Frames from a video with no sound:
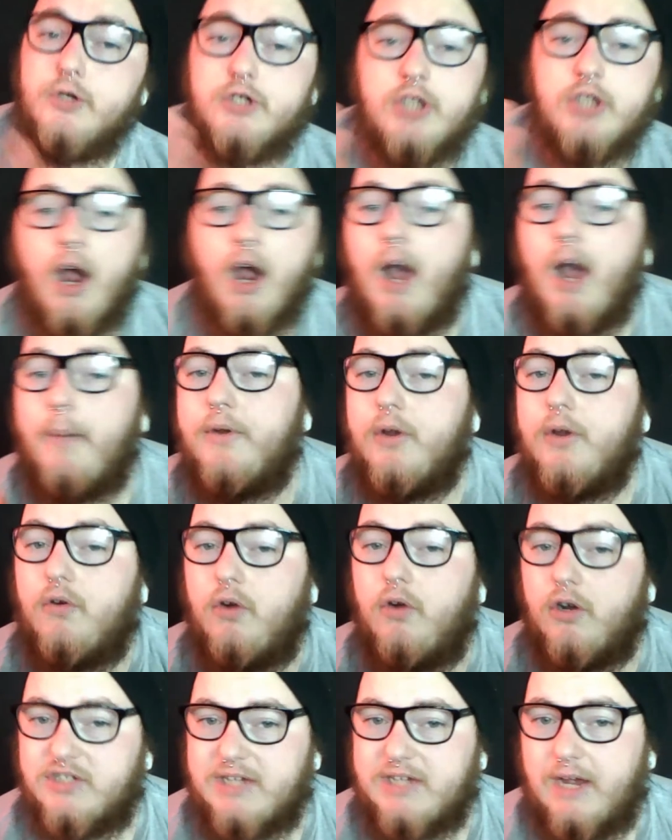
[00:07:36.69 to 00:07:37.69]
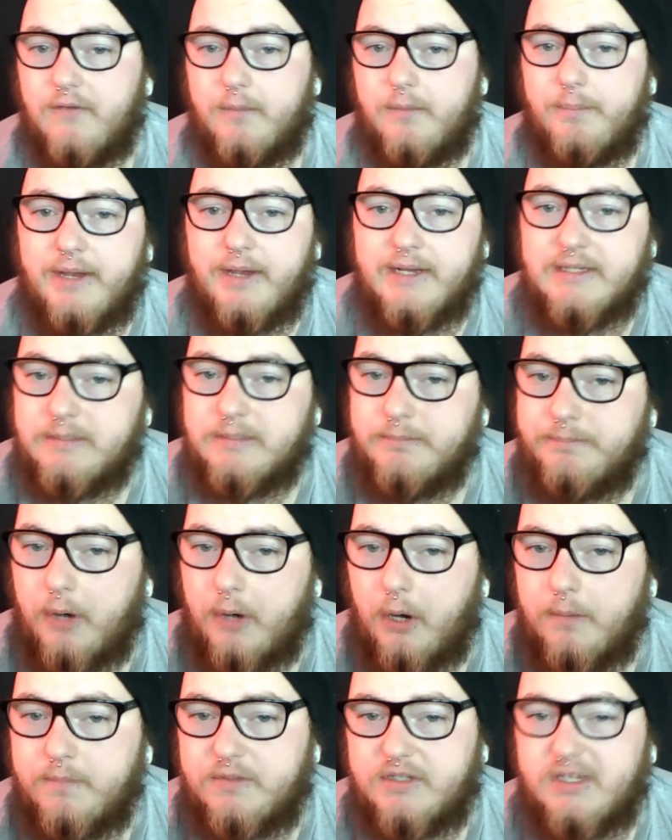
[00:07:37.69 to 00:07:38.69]
you start coming across other
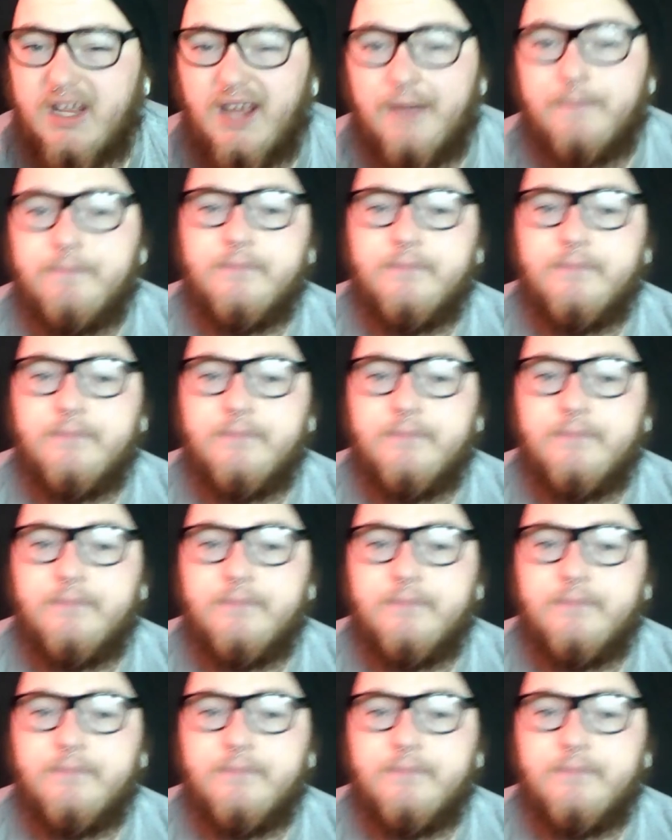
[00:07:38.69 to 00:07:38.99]
bits and bobs,